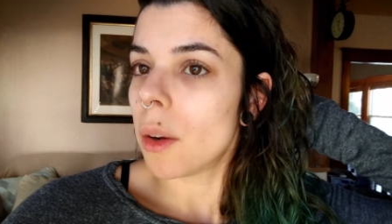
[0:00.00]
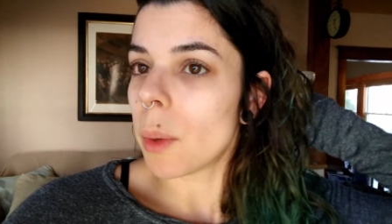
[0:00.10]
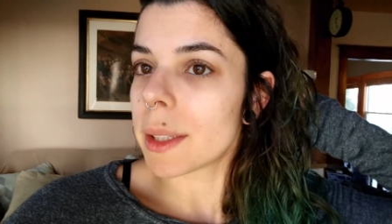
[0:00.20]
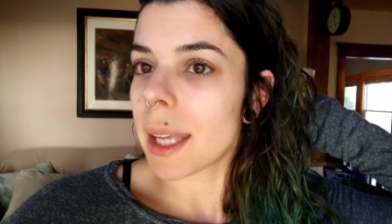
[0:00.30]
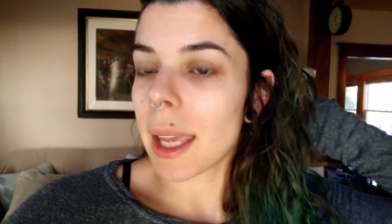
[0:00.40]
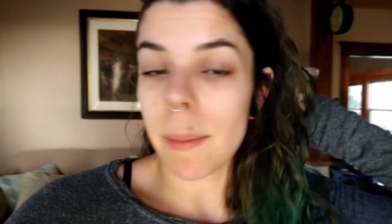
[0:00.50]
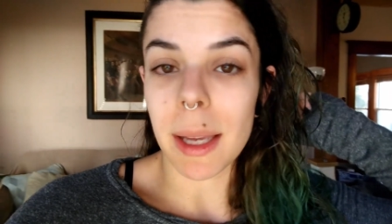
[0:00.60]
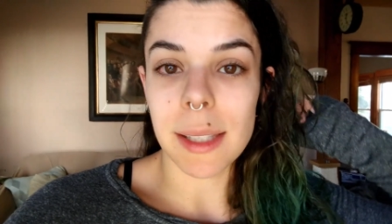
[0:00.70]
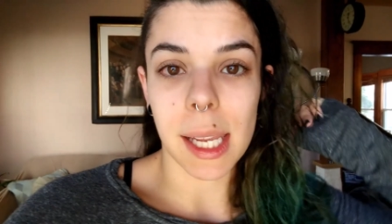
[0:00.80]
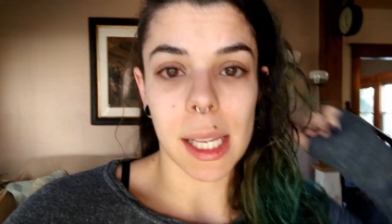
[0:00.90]
once I get
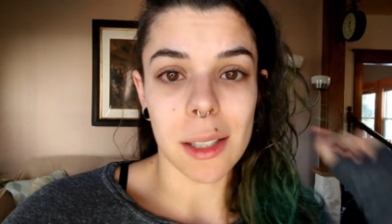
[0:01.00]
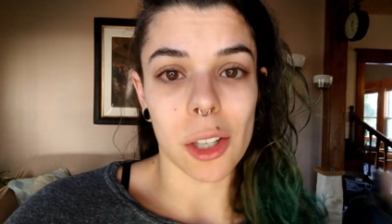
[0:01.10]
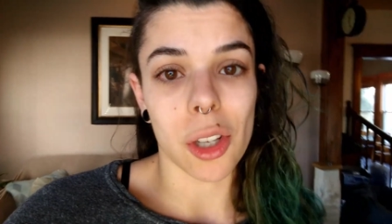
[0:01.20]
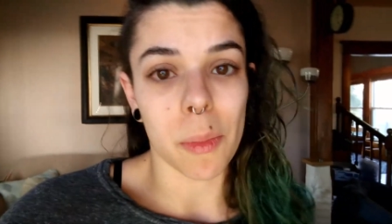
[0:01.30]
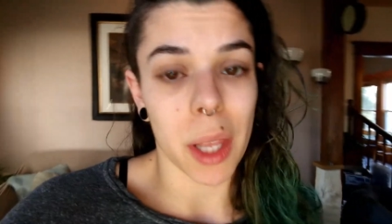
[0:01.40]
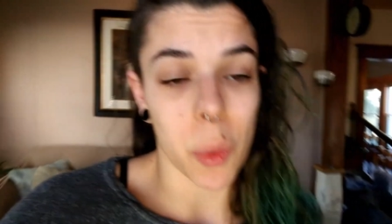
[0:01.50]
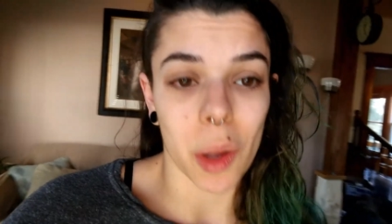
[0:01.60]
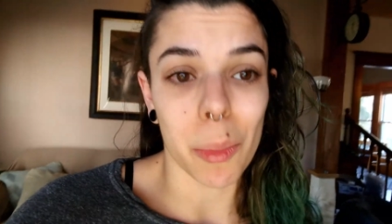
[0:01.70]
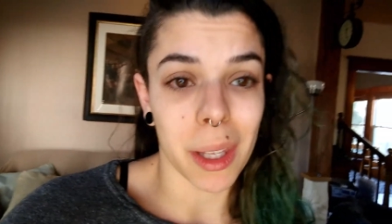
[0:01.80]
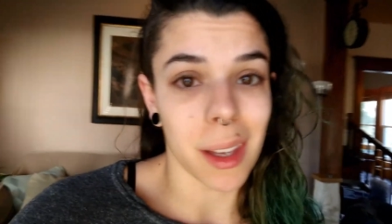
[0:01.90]
my second touch-up, they
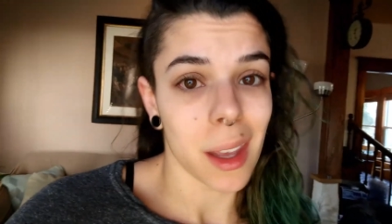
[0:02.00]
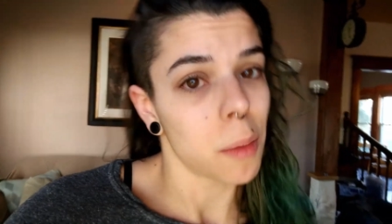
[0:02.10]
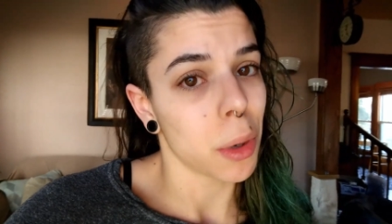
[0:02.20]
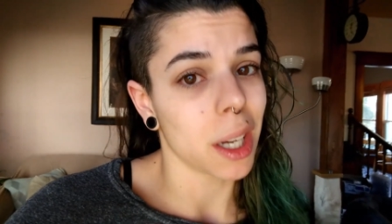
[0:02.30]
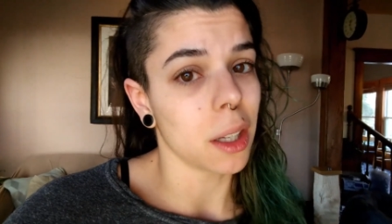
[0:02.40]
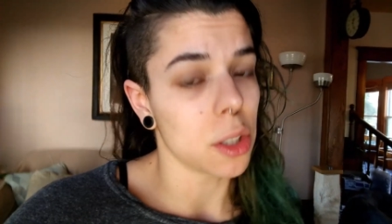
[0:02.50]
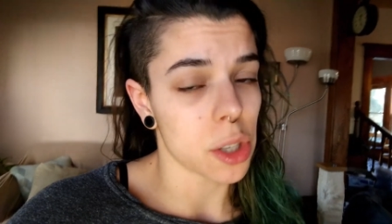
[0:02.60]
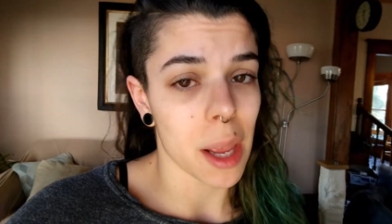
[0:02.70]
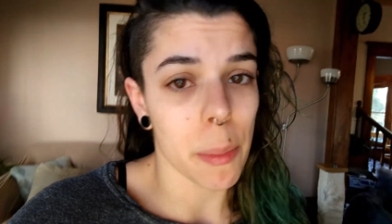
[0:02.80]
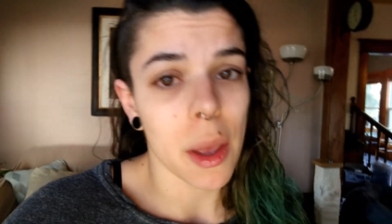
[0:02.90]
will be in pretty good
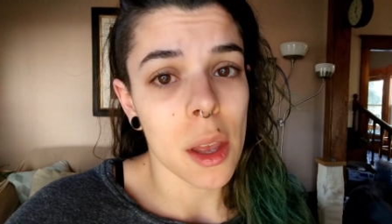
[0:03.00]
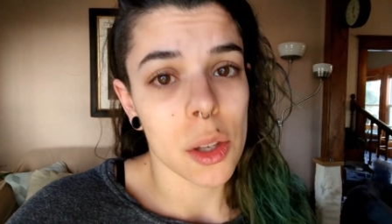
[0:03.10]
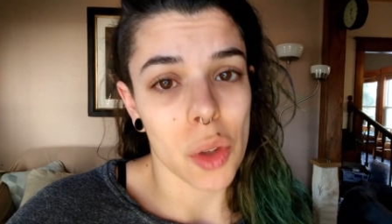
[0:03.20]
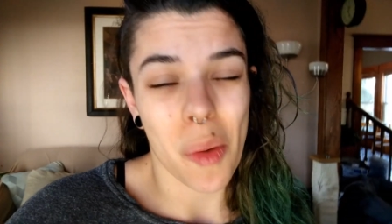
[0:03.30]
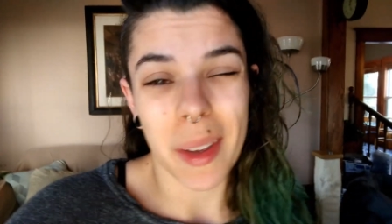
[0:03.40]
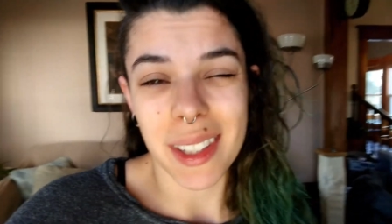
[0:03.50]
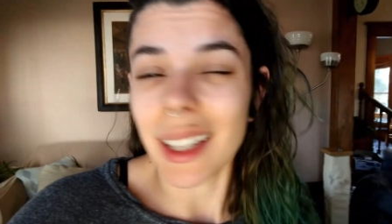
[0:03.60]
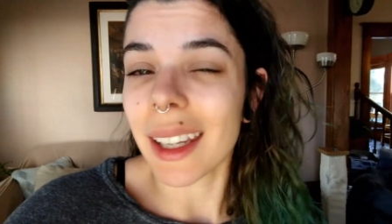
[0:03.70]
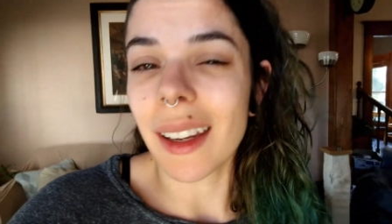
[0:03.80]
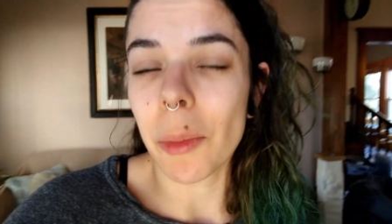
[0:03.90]
shape, so I'm
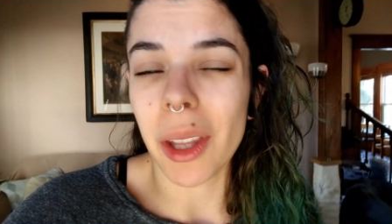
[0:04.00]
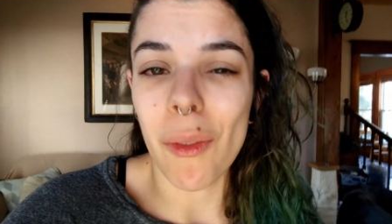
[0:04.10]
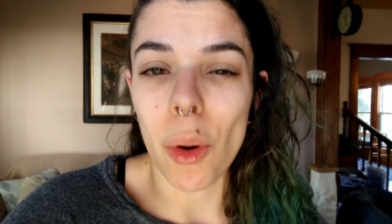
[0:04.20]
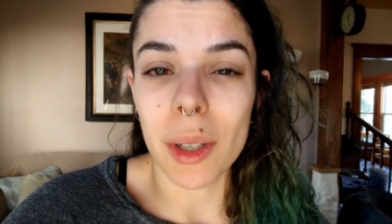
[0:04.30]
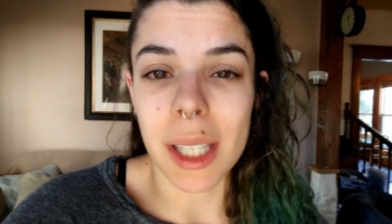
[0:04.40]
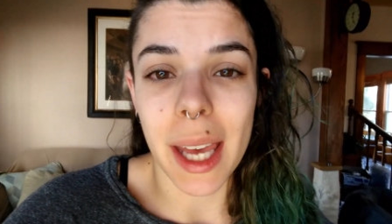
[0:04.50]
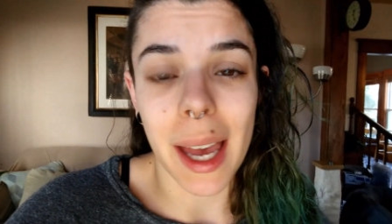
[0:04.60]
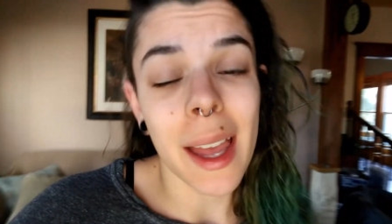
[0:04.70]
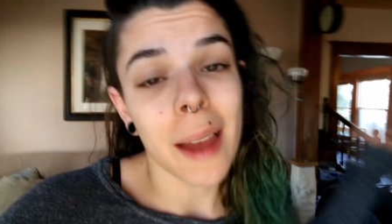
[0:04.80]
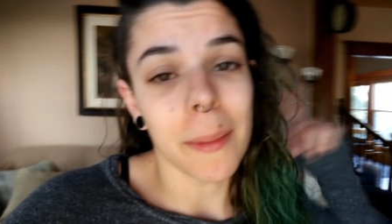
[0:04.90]
excited. I'm looking forward to that.